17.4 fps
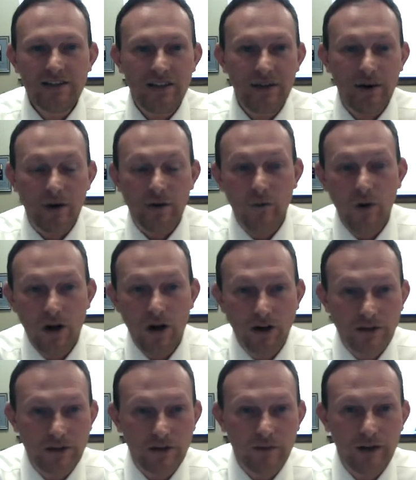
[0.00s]
their
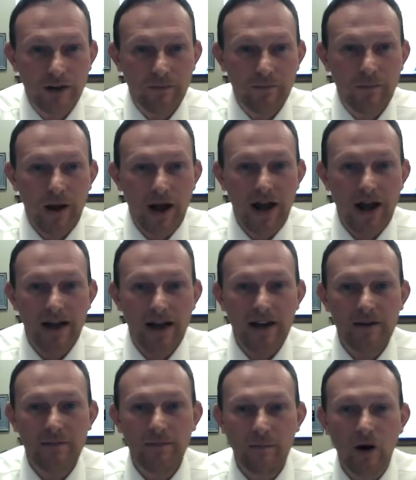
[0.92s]
wrongdoing
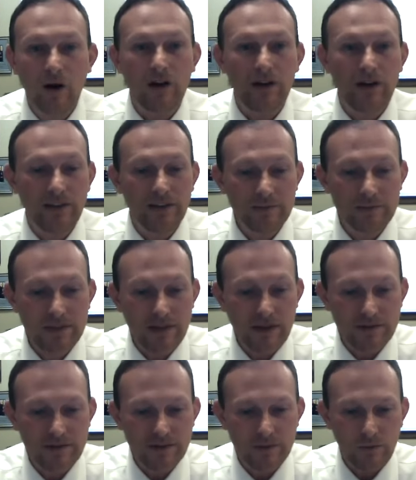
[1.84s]
by marketing
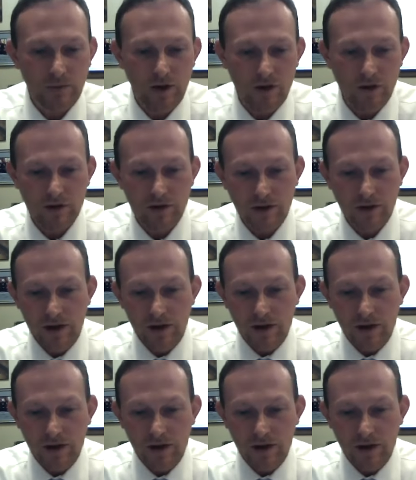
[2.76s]
themselves as woke.